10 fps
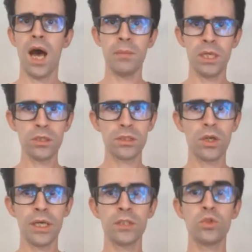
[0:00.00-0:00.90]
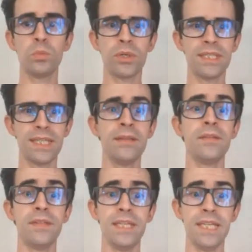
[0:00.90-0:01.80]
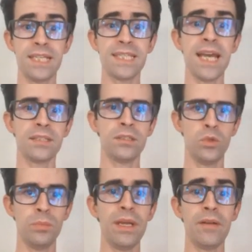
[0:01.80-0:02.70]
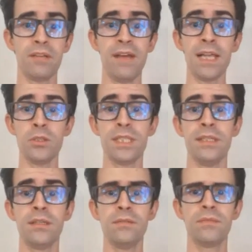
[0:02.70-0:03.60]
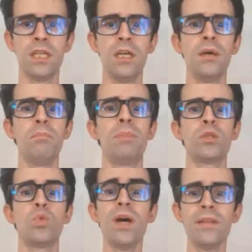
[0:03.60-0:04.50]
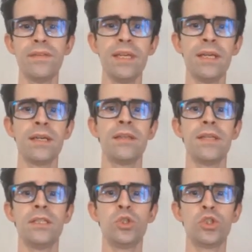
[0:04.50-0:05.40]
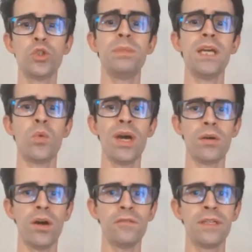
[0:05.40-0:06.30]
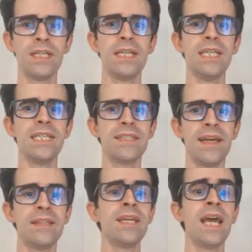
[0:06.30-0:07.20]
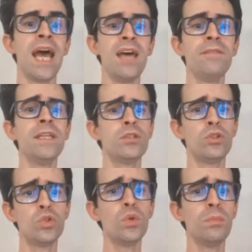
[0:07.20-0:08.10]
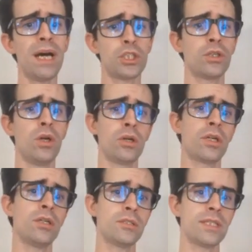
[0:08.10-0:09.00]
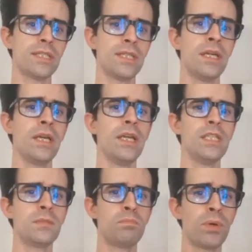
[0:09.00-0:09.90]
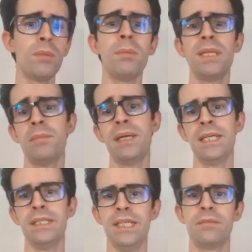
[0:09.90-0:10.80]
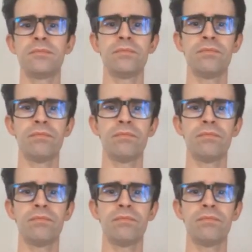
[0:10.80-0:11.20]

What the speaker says: I'm not going to present the exact numeric values here, but one thing that you should be aware of is that having too much color contrast is probably a bad idea.